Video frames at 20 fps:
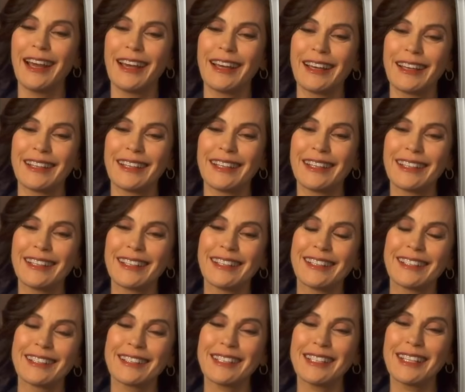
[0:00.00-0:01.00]
presence in
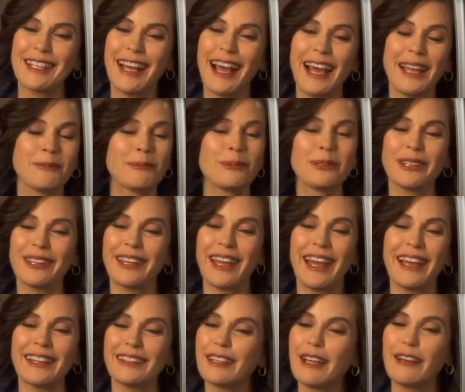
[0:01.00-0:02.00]
Hollywood.
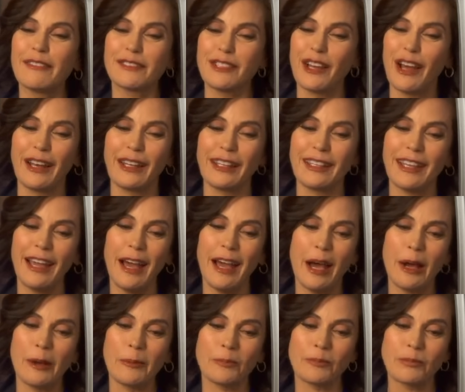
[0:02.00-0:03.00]
Her
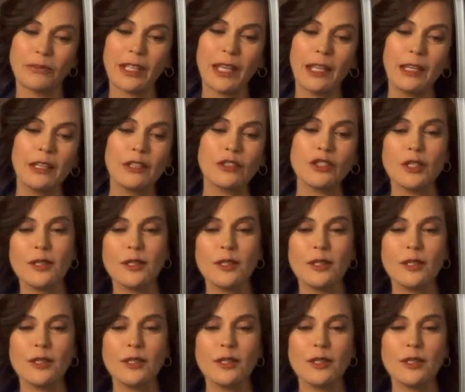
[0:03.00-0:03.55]
enduring impact on